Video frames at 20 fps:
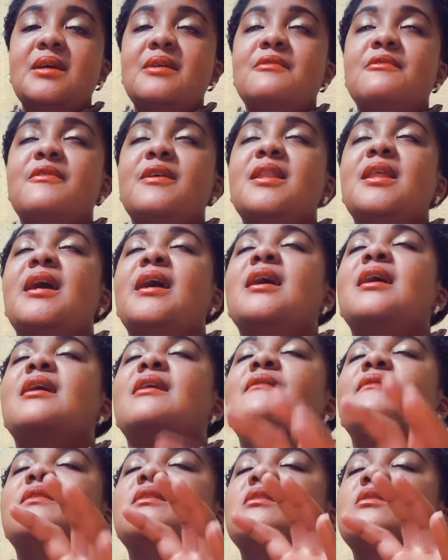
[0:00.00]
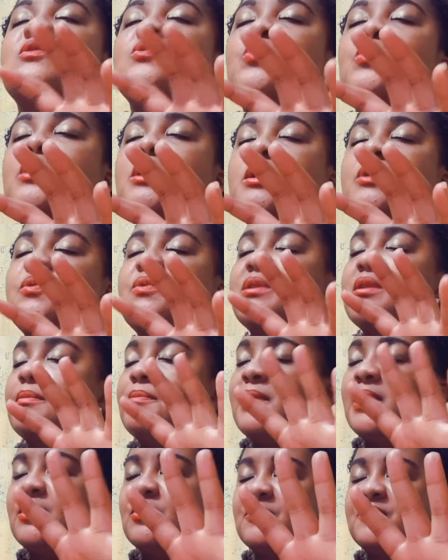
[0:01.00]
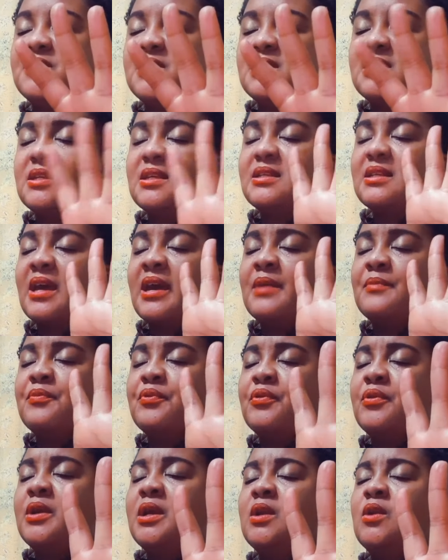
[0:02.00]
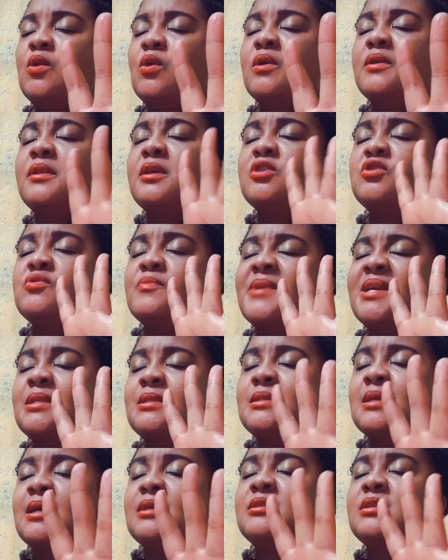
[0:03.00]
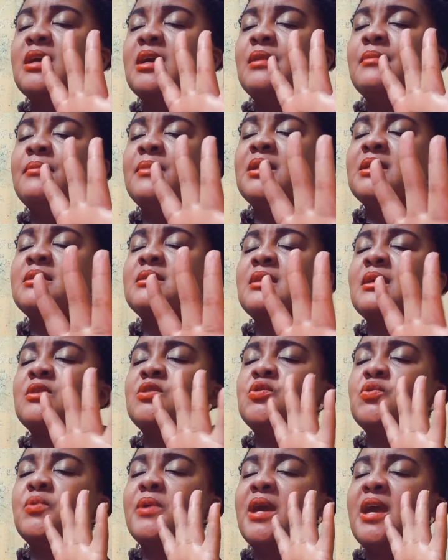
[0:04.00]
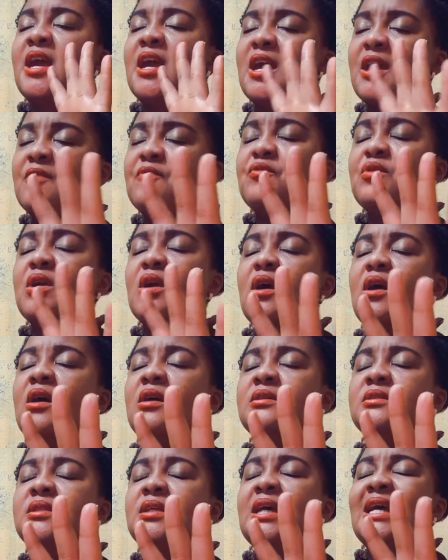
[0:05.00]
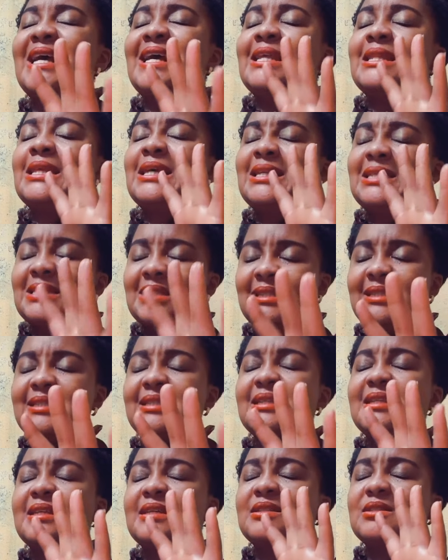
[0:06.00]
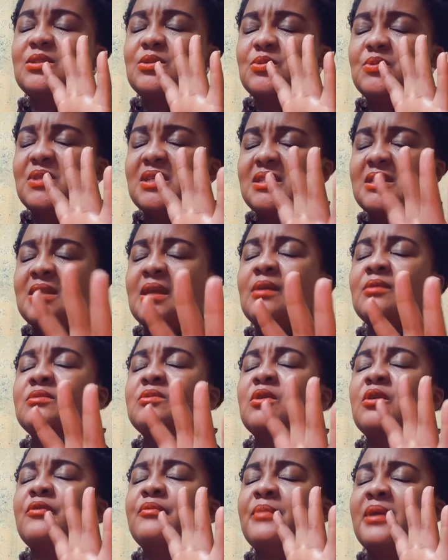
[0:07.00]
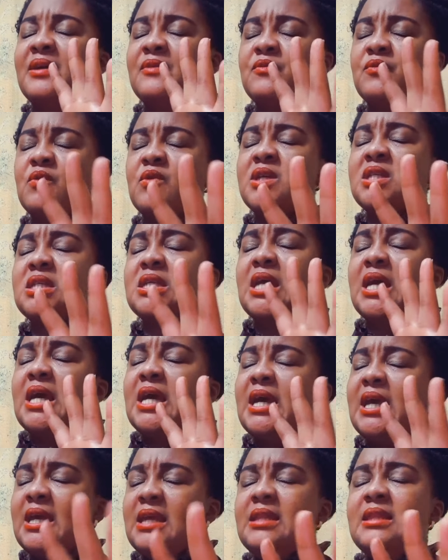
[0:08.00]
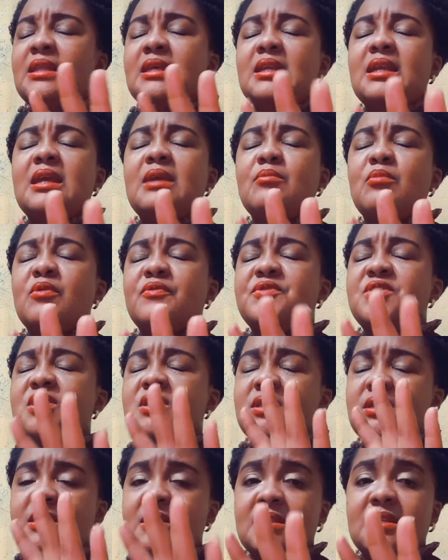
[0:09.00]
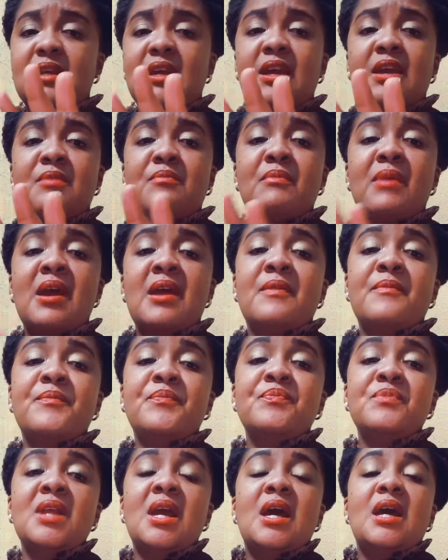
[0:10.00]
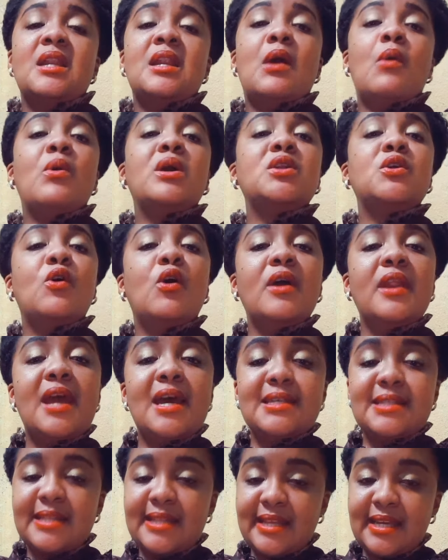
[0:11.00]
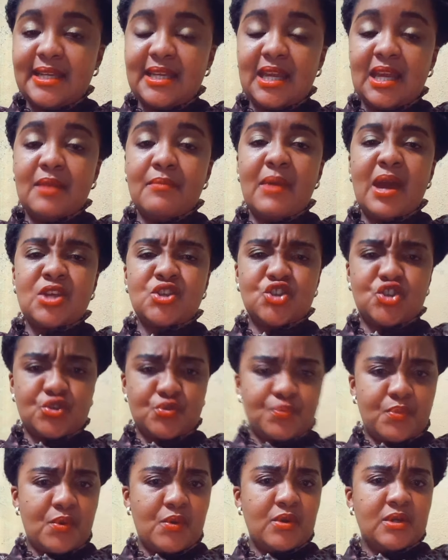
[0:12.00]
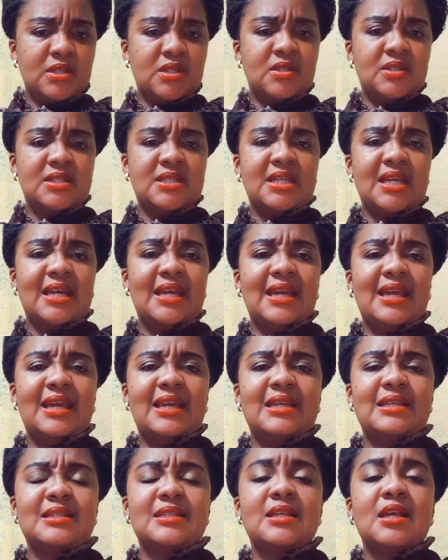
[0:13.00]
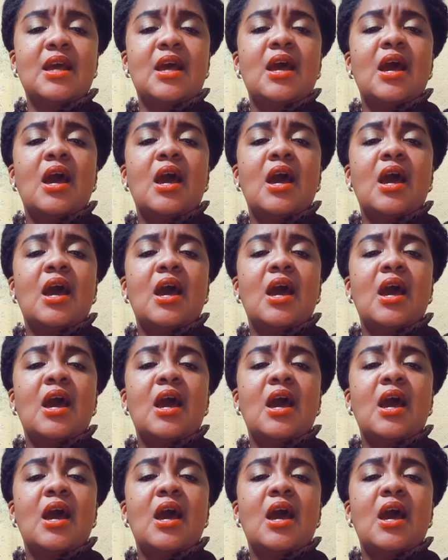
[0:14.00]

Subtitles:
Father, I cover this word with the blood of Jesus. I pray, Lord, that you may touch and minister to every heart that is listening to the sound of my voice. In the name of Jesus, amen. Now, what God has laid in my spirit today is